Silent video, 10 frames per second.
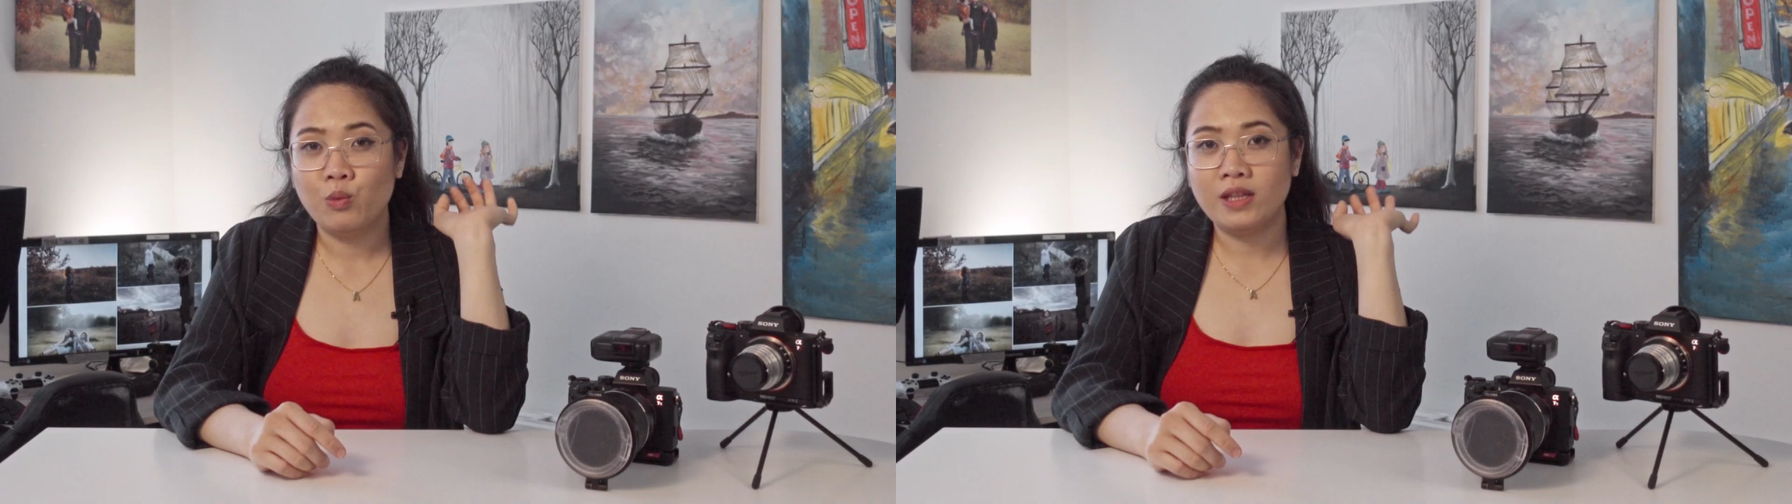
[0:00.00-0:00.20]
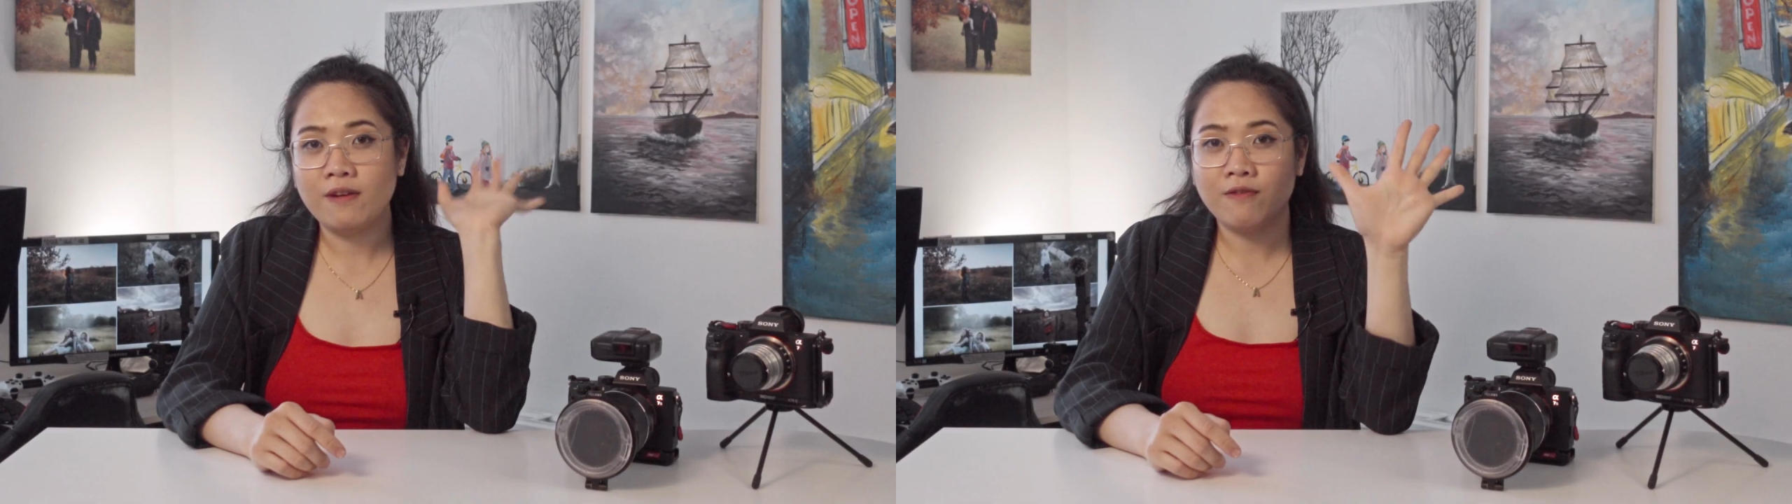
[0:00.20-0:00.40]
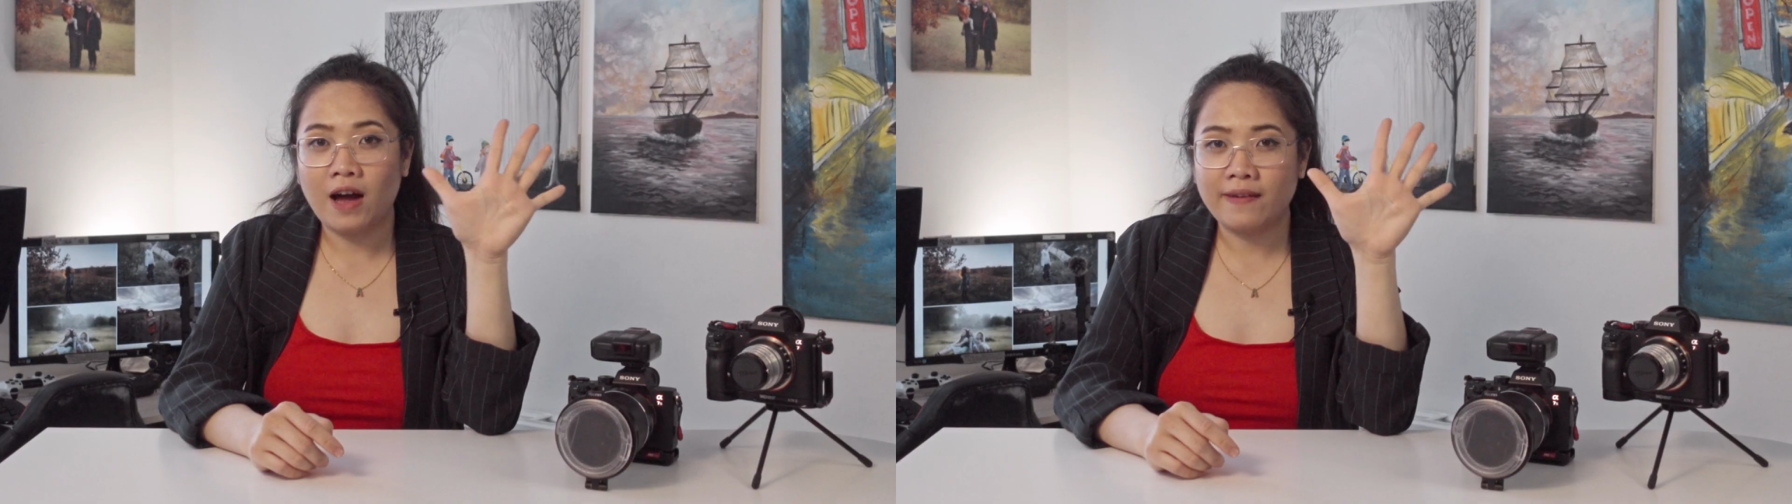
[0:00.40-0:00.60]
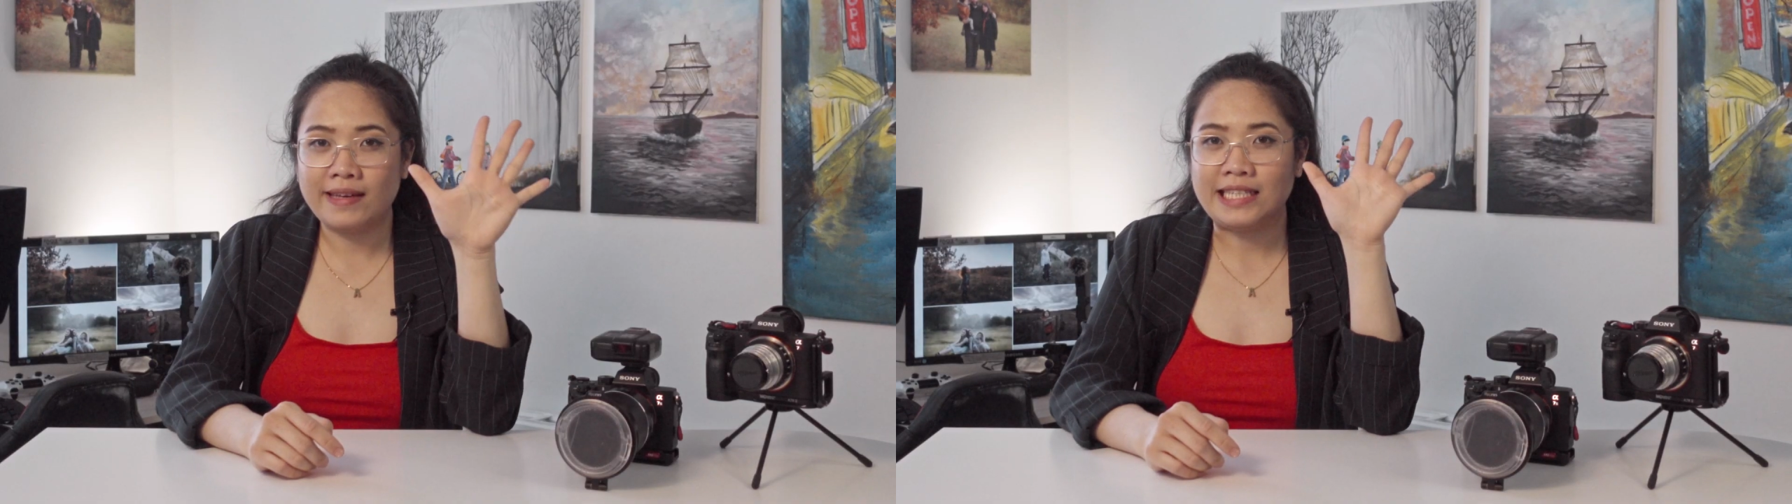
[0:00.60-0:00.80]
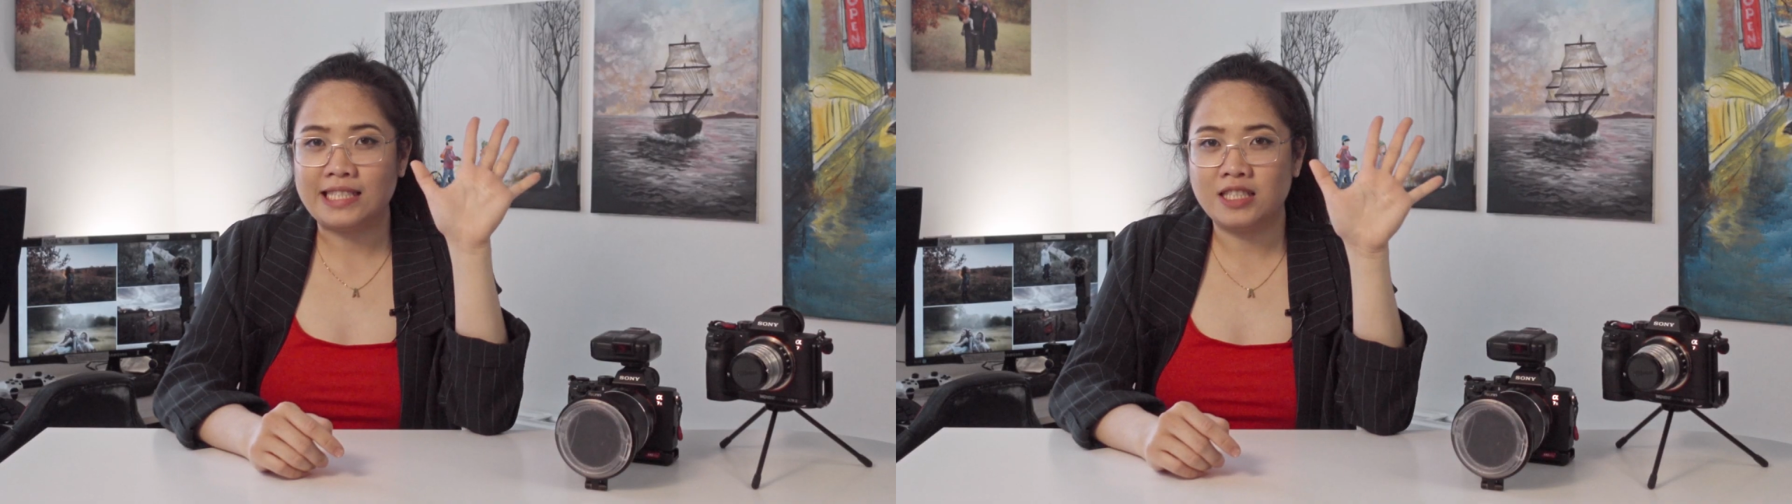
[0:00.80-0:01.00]
with the
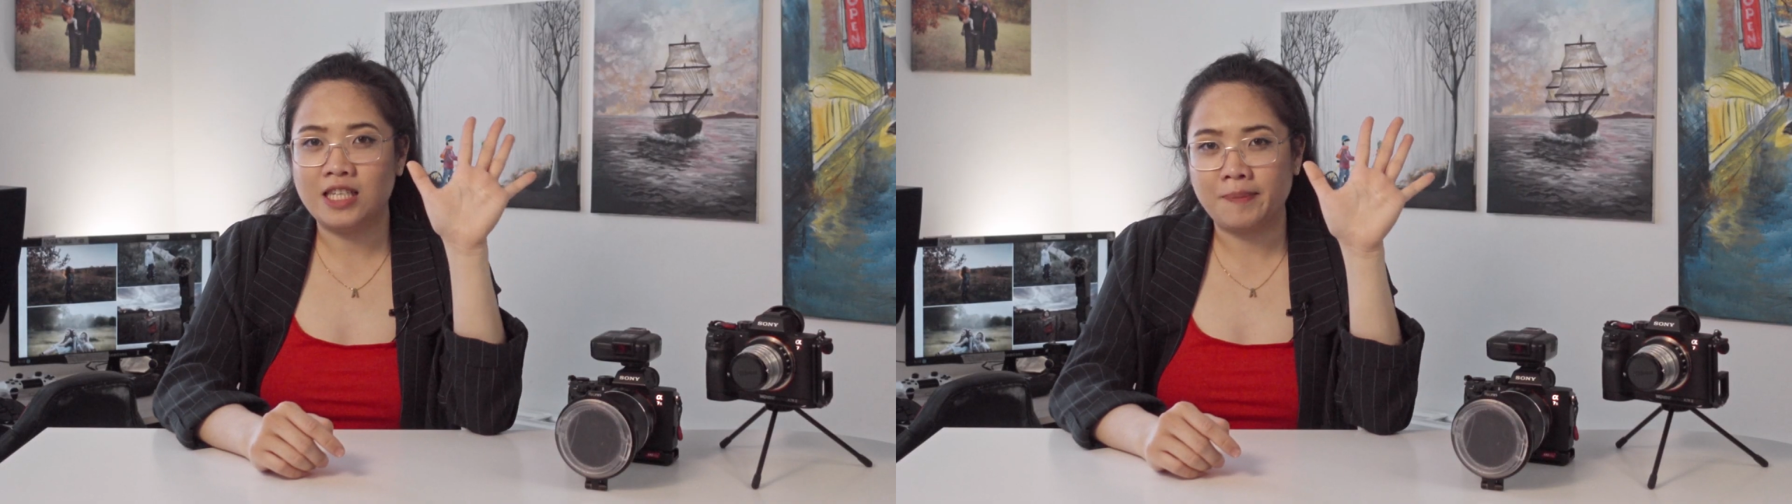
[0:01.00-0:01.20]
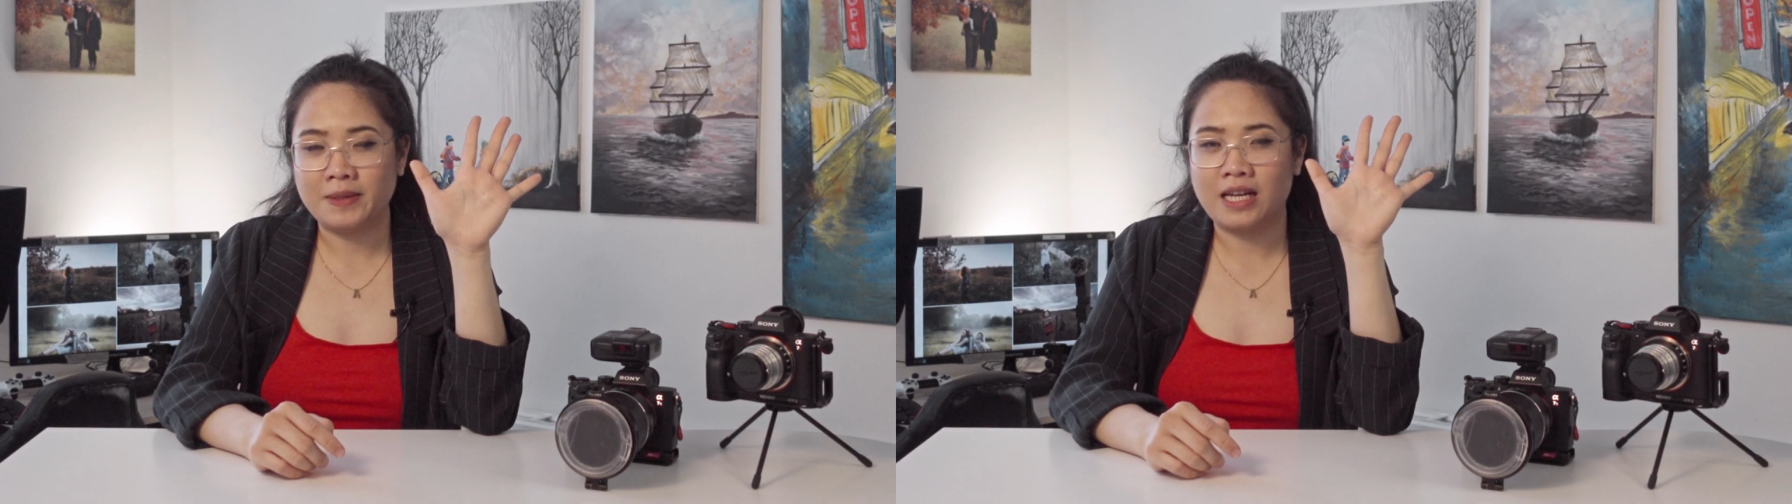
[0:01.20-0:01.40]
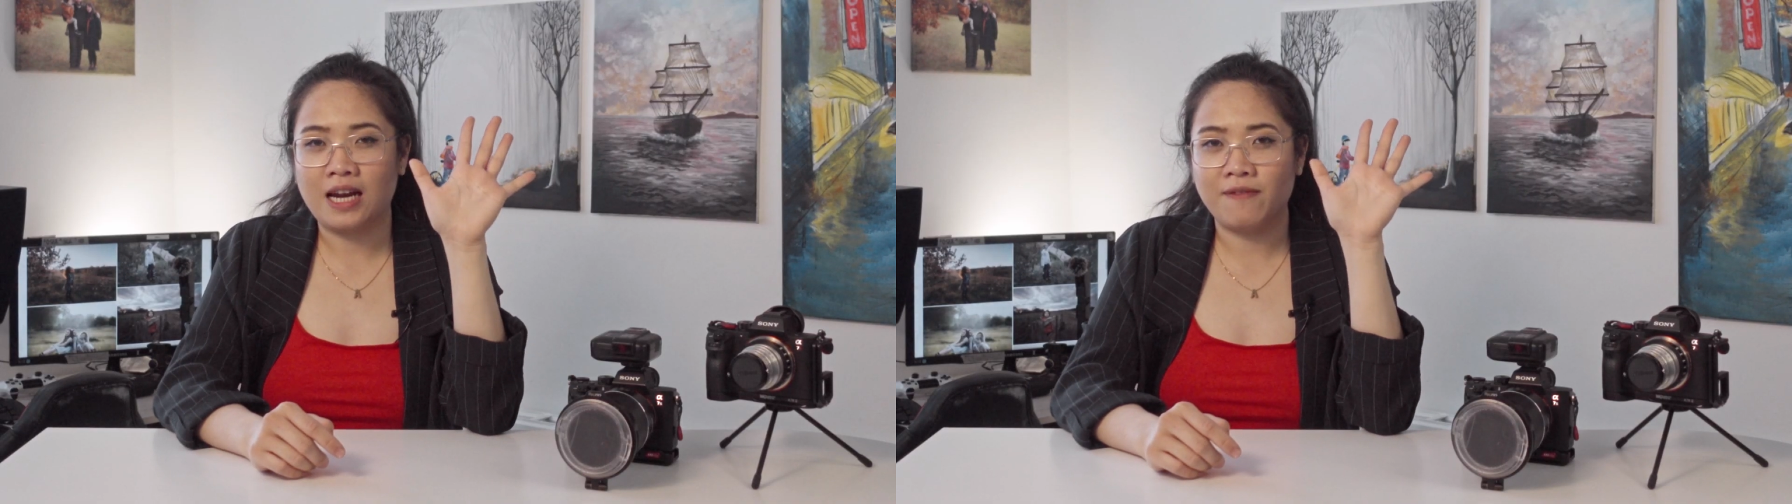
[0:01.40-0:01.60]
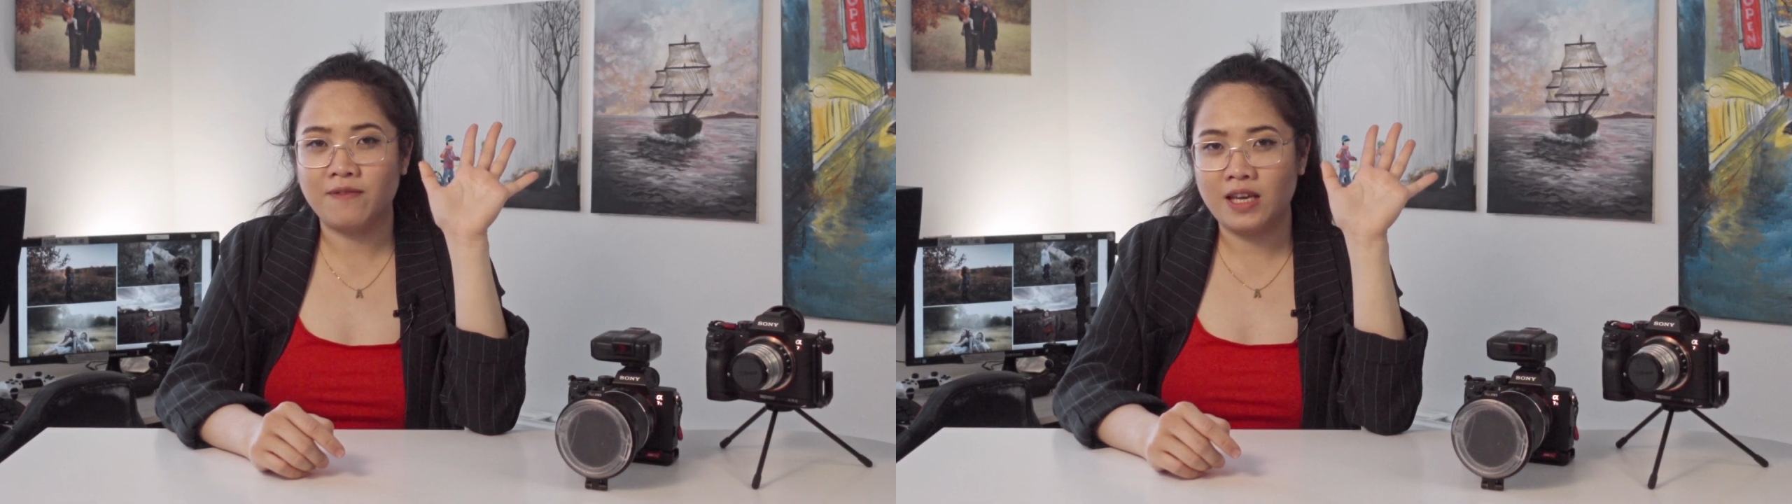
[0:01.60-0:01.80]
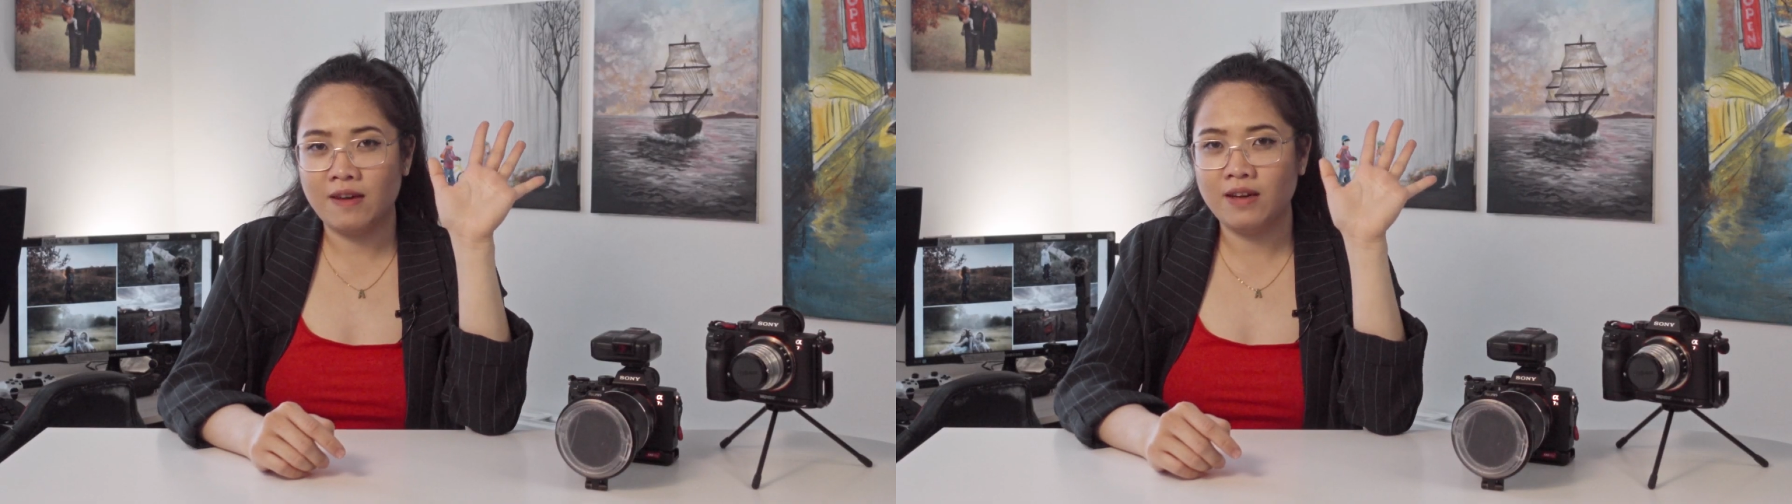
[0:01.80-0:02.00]
five easy tips that
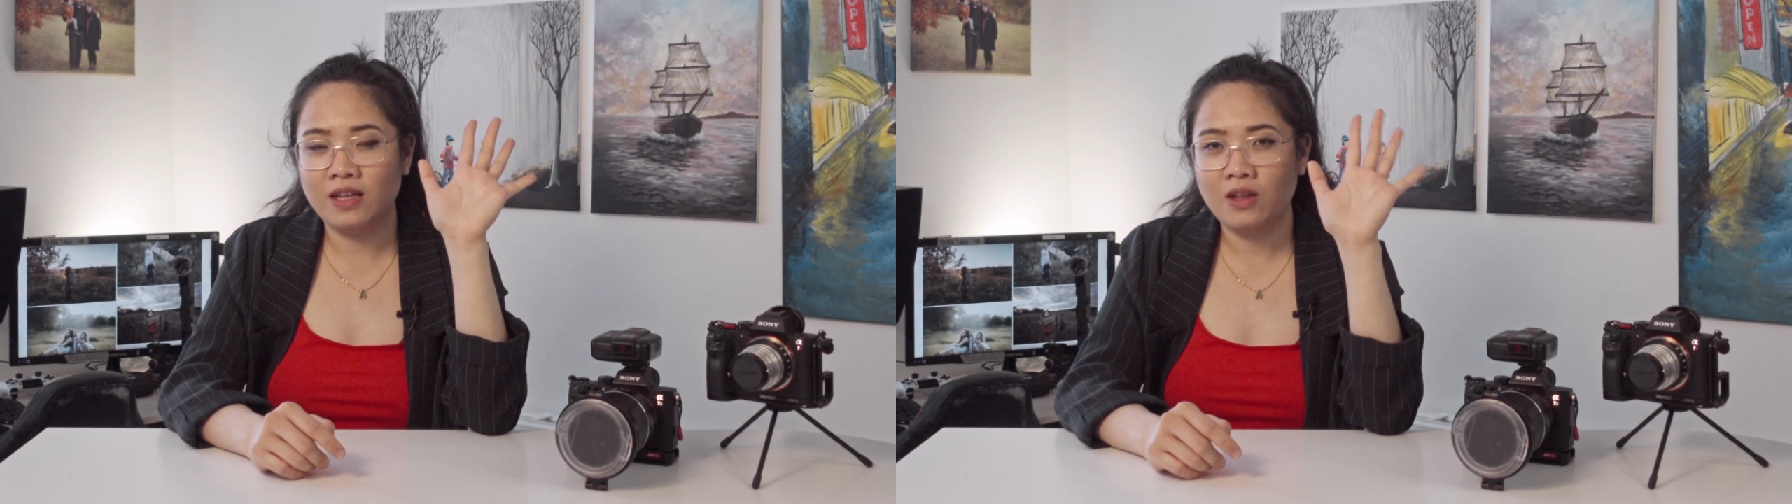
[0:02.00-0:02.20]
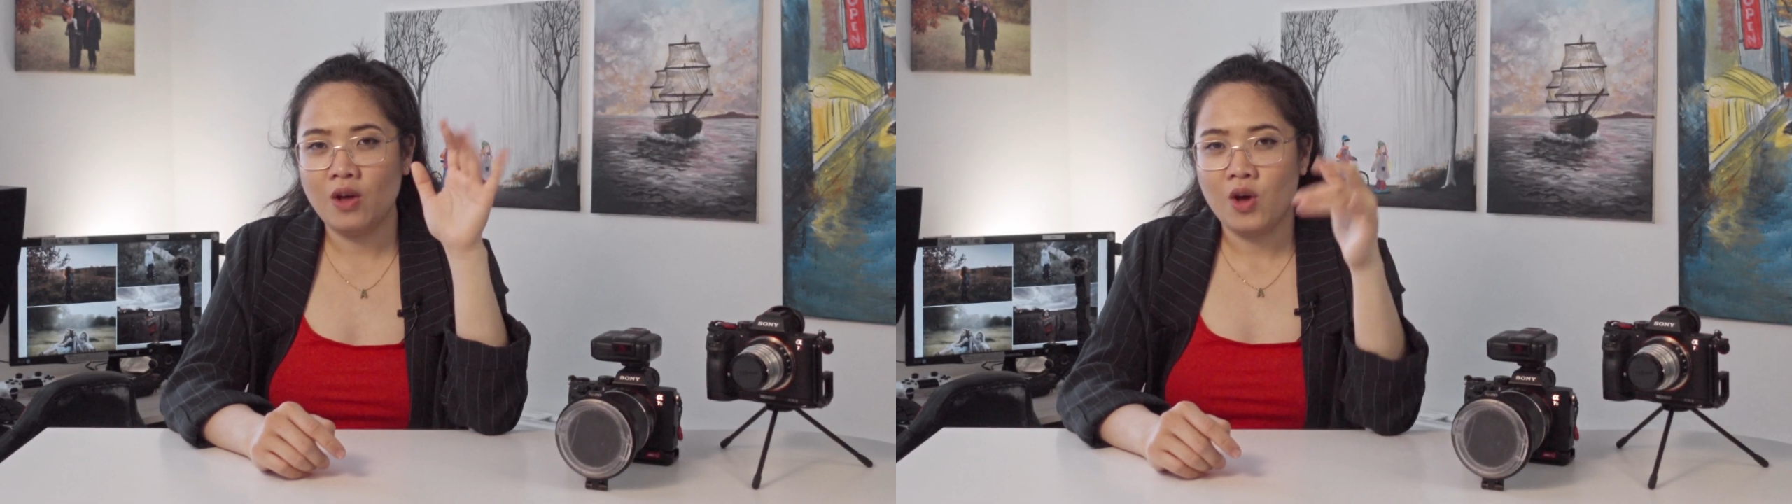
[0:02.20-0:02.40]
I've given,